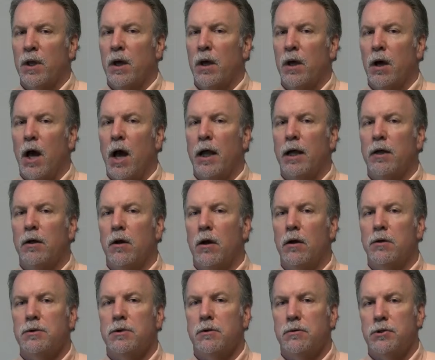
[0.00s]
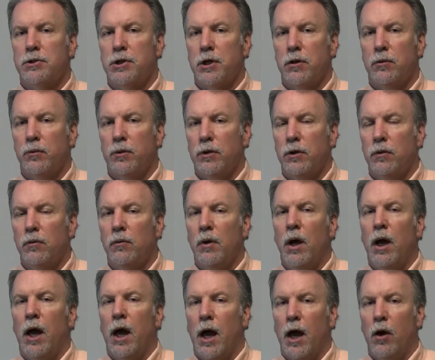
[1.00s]
I can also share with you
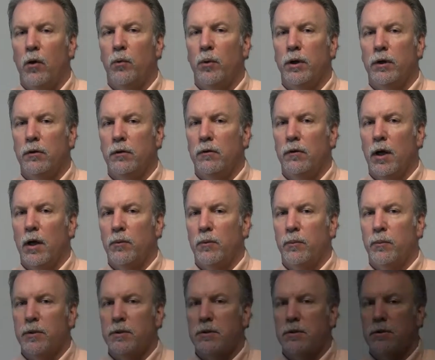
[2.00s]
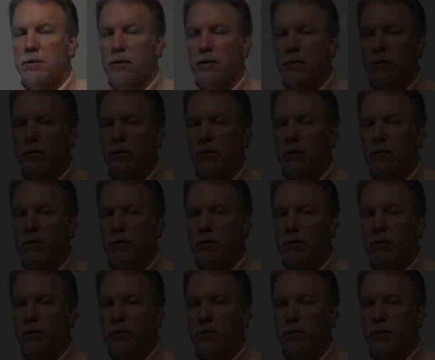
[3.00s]
how we do that with business